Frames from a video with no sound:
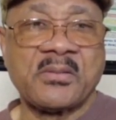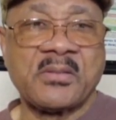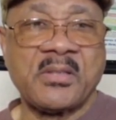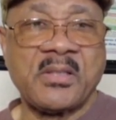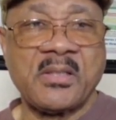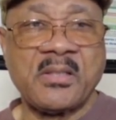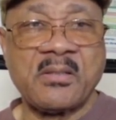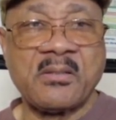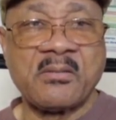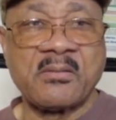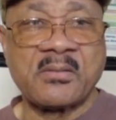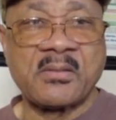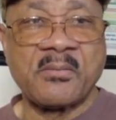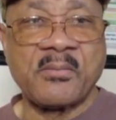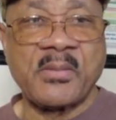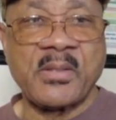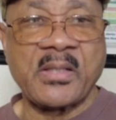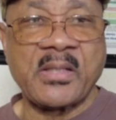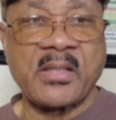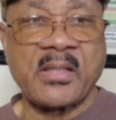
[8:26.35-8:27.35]
done or
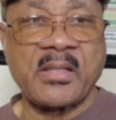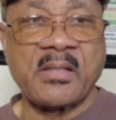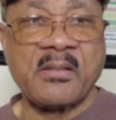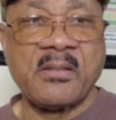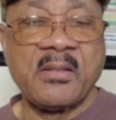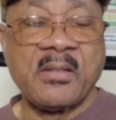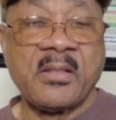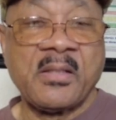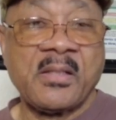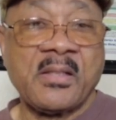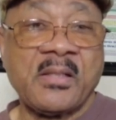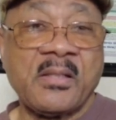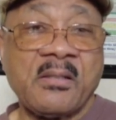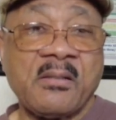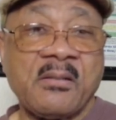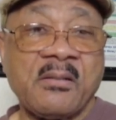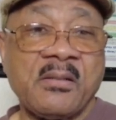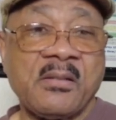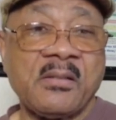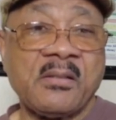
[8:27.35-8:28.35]
something like that.
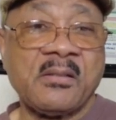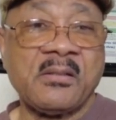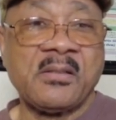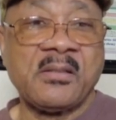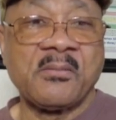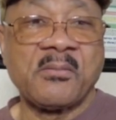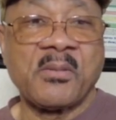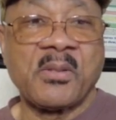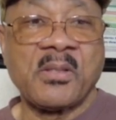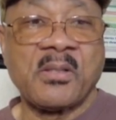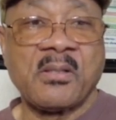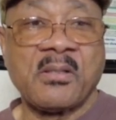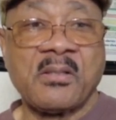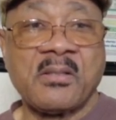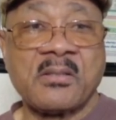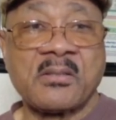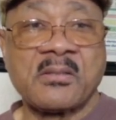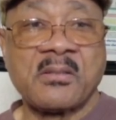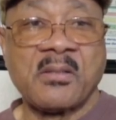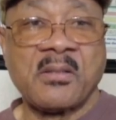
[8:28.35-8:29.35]
And a little lip
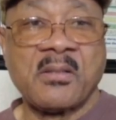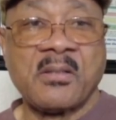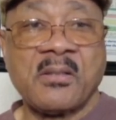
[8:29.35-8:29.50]
gloss.